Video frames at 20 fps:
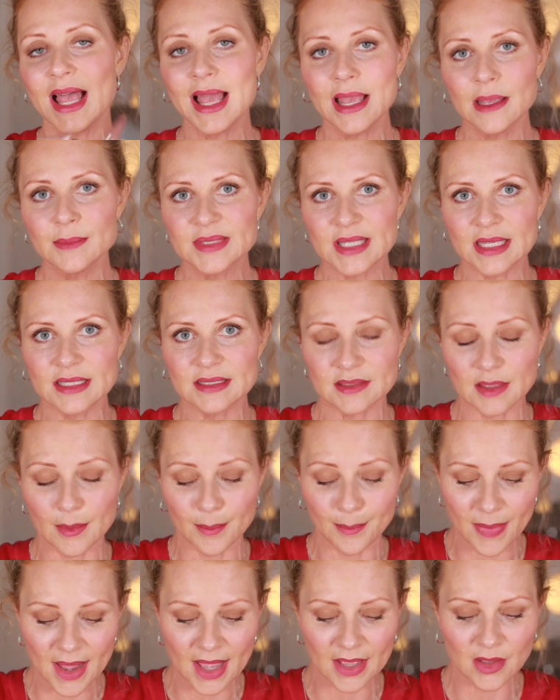Labs. It's the
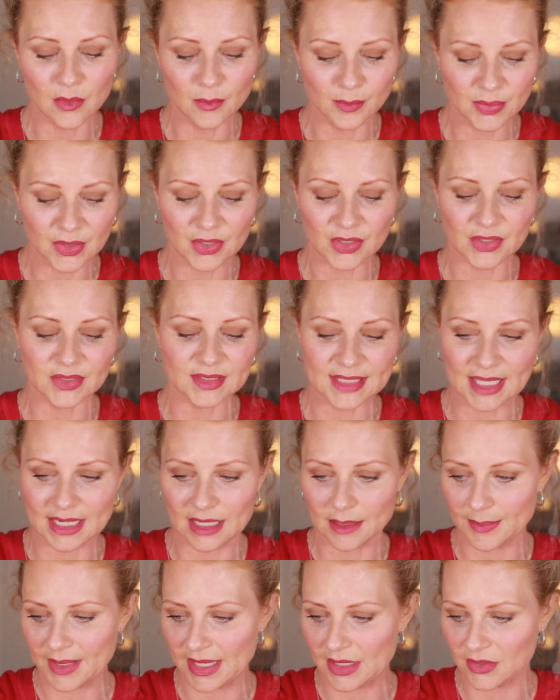Bio Blur
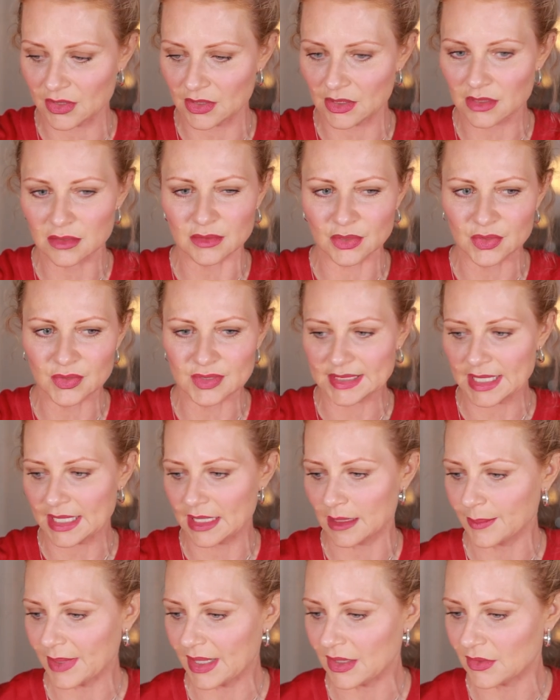setting powder, loose
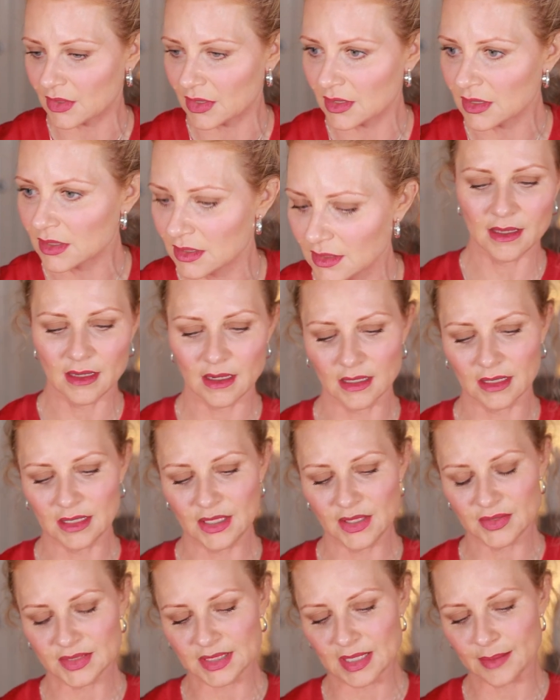setting powder. I'm gonna
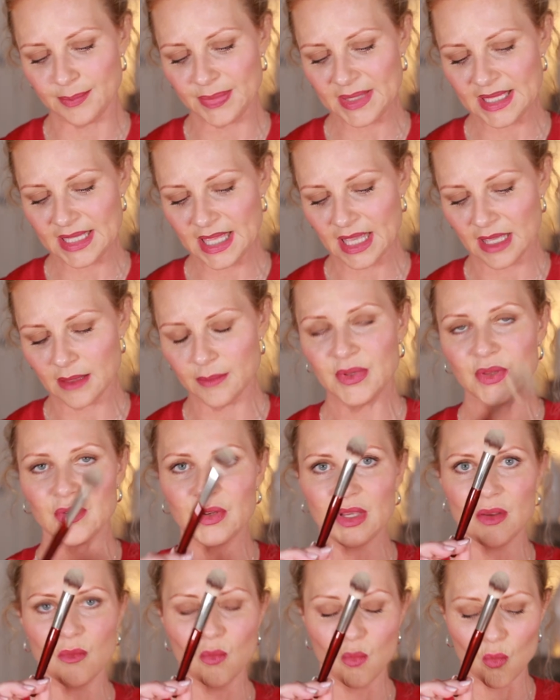use a BK
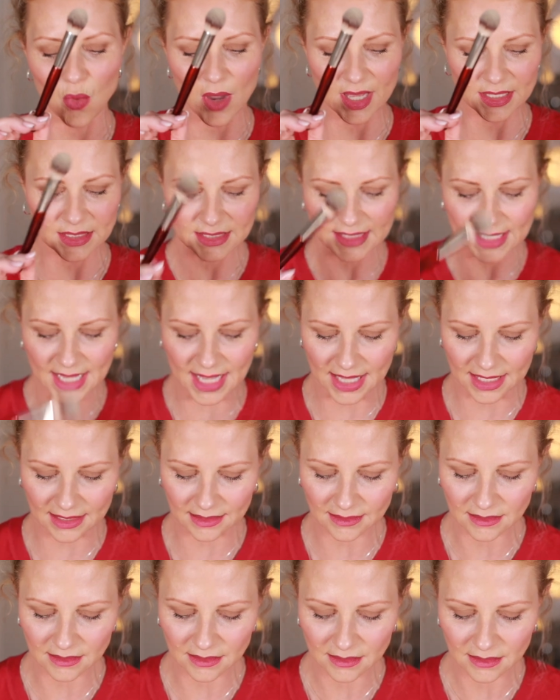Beauty
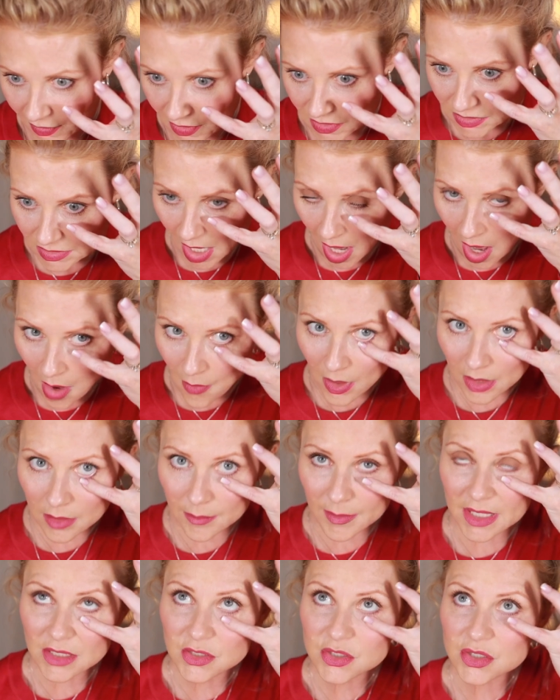110. First, I wanna
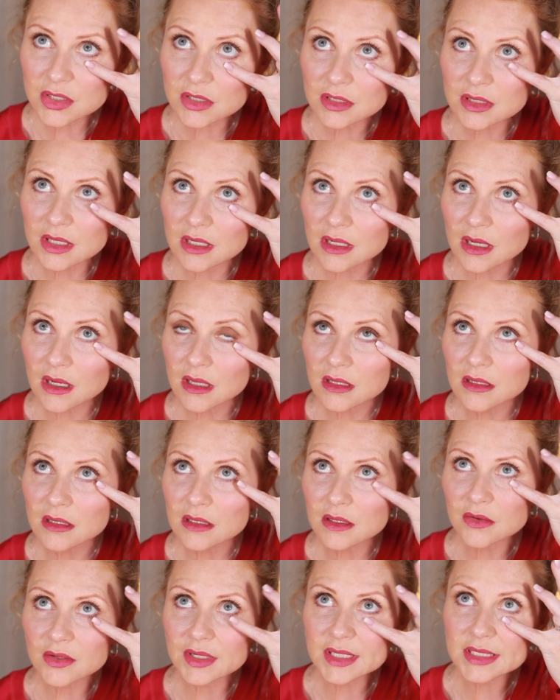make sure that all the
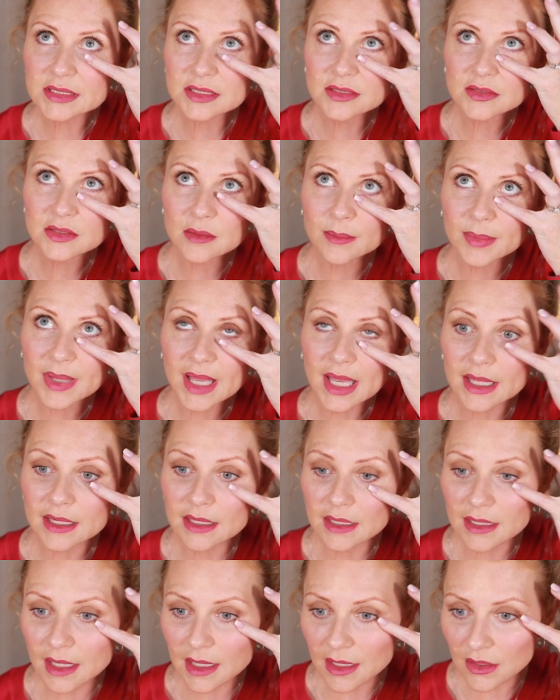creases are
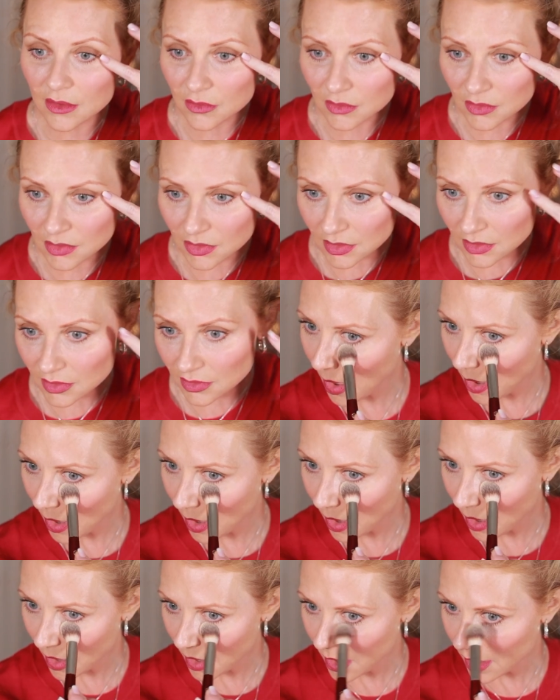padded out,
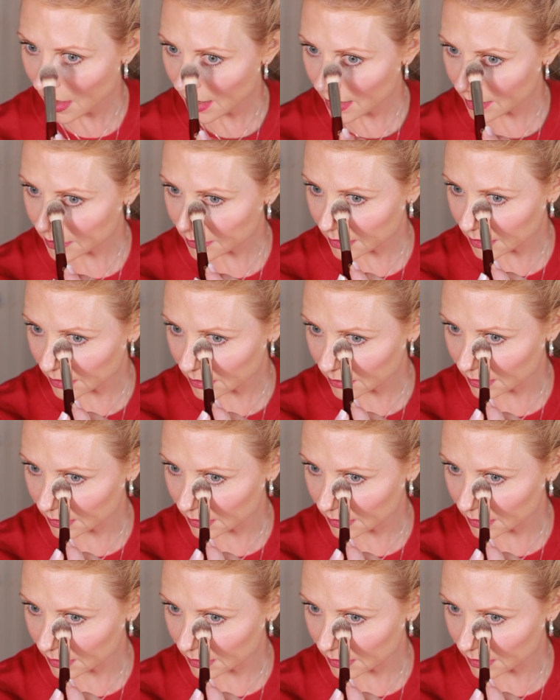and then